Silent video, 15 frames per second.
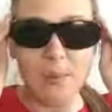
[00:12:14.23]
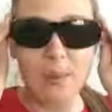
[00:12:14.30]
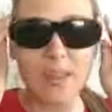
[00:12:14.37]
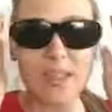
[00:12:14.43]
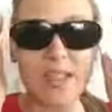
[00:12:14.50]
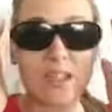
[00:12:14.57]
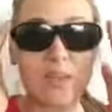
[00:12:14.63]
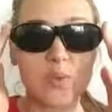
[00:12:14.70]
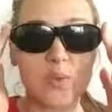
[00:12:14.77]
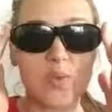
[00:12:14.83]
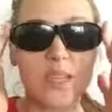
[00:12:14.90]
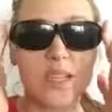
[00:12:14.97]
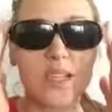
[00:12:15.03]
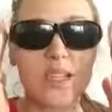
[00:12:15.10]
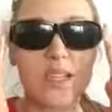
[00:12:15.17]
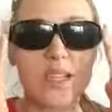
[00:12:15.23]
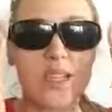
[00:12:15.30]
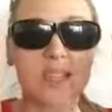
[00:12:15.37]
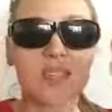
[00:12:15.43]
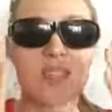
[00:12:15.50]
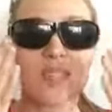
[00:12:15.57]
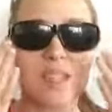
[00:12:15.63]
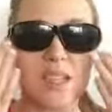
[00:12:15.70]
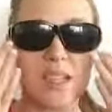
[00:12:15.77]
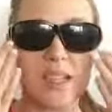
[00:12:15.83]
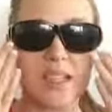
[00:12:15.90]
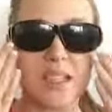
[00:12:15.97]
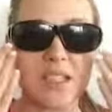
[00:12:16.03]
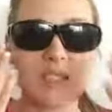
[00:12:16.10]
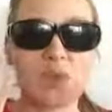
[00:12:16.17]
but it really, these
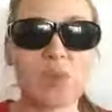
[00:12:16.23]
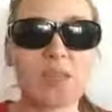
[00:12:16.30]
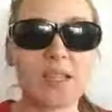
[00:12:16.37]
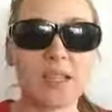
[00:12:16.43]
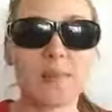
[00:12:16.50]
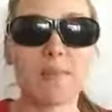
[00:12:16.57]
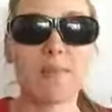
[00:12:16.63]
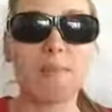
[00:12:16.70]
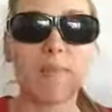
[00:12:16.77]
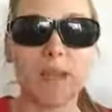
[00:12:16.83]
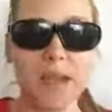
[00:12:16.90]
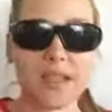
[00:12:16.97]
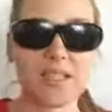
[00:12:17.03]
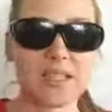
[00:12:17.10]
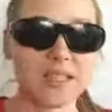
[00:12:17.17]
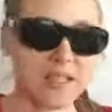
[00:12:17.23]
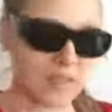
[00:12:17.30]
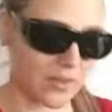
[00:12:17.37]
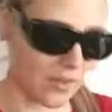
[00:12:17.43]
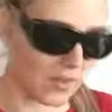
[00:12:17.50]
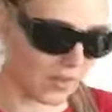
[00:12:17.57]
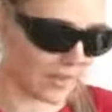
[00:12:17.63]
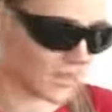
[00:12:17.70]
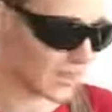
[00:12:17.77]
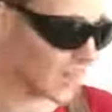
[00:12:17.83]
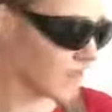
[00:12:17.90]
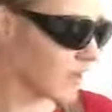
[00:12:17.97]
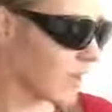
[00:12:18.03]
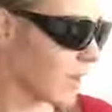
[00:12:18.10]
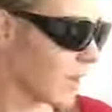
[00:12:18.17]
glasses really makes a difference.
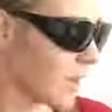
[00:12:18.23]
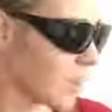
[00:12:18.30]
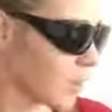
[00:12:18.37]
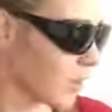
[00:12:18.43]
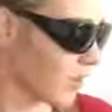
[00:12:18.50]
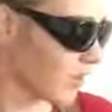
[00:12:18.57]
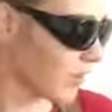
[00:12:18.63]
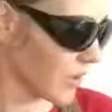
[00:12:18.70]
It makes me